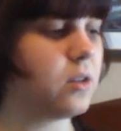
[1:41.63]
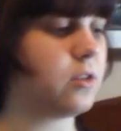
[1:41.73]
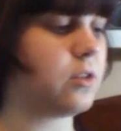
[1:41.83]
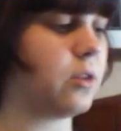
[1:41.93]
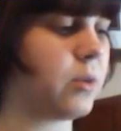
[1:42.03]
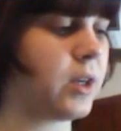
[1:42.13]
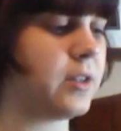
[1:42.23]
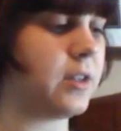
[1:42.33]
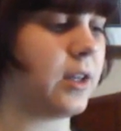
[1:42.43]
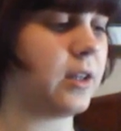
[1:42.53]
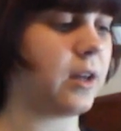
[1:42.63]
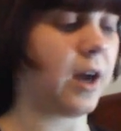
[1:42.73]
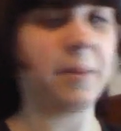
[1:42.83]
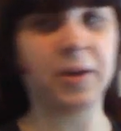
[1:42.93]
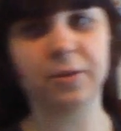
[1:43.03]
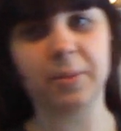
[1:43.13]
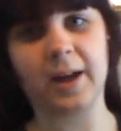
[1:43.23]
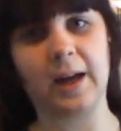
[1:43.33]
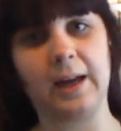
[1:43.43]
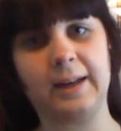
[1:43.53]
So what I did, I measured my
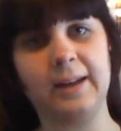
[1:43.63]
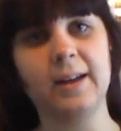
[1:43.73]
head,